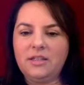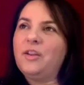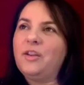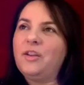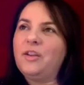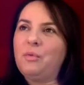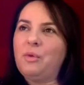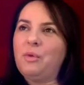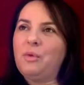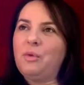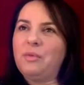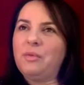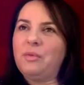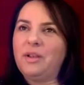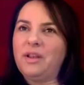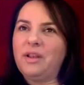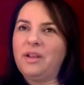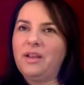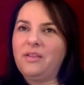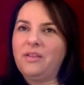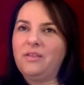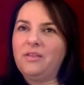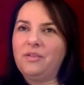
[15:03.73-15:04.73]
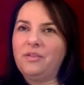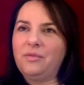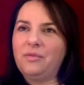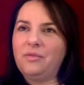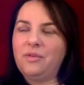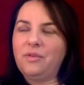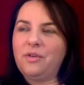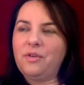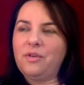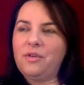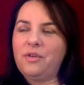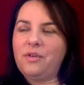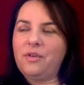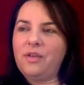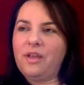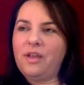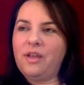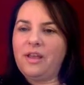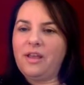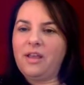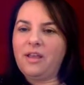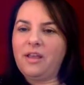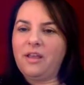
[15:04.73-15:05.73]
up a website last year for
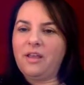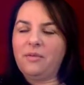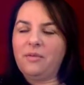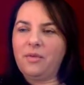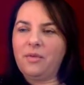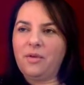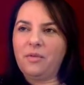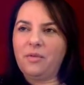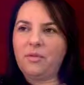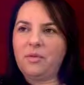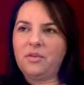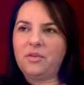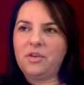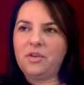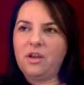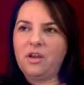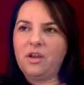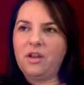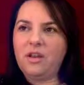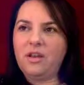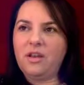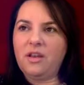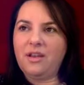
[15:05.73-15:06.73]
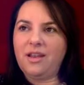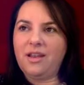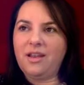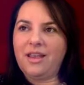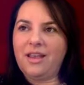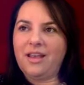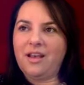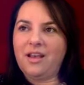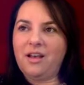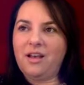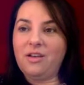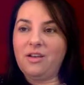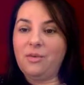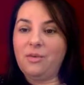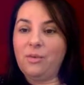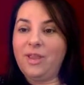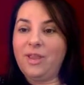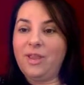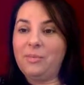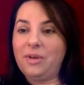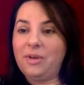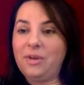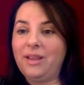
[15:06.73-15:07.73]
my husband John on
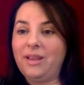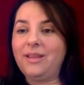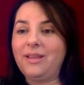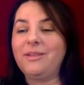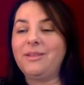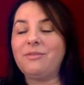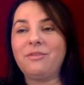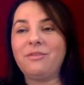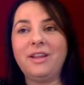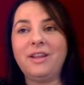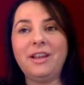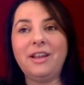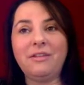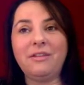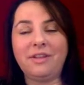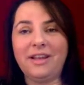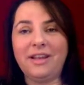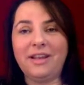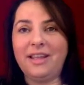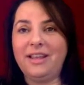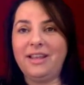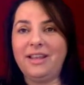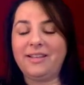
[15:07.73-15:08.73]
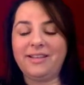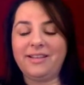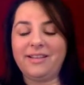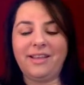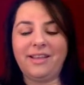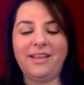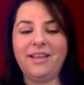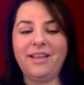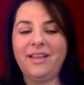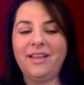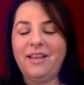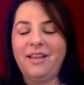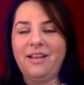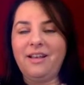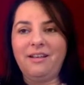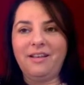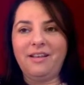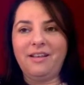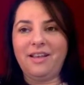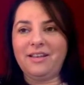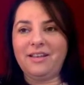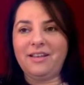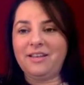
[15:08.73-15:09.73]
Weebly, really, really easily.
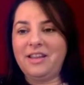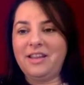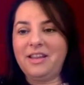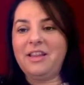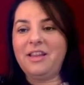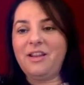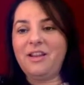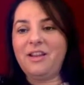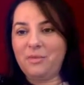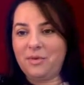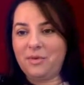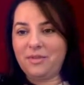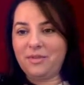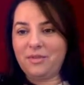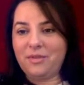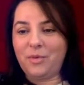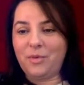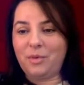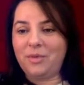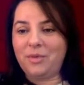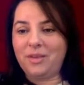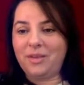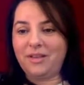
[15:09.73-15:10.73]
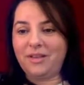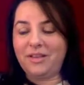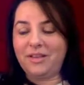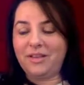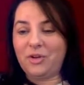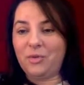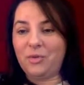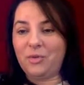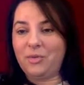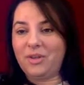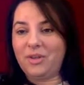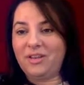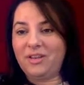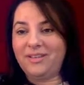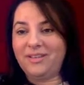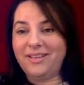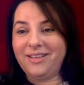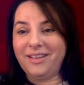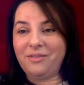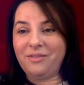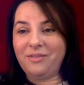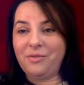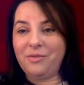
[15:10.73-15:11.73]
I had an e-commerce website set up in
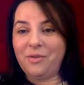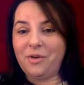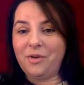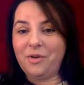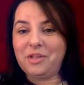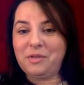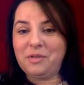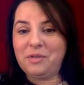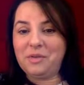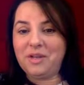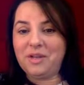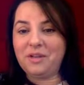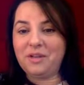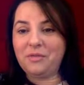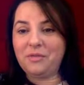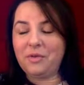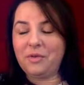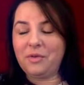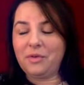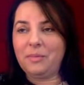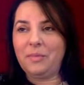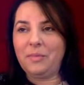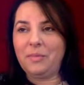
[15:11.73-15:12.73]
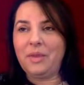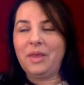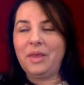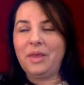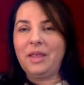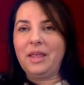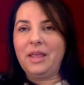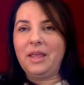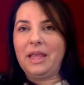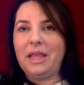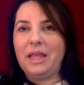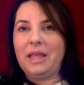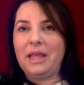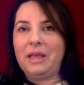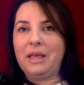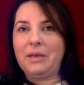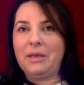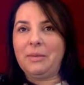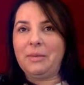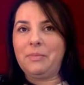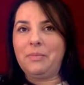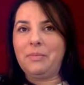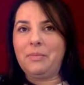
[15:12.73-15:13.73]
like 40 minutes for him.
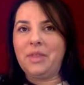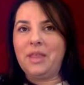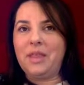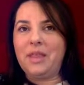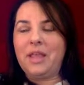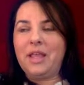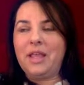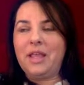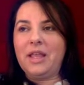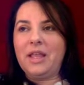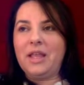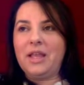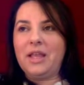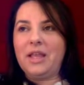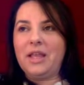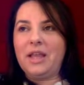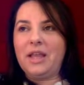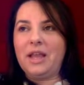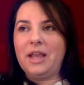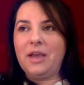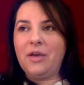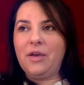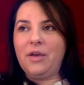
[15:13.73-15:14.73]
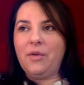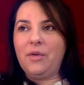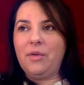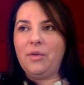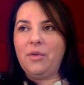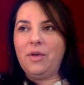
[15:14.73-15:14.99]
Now,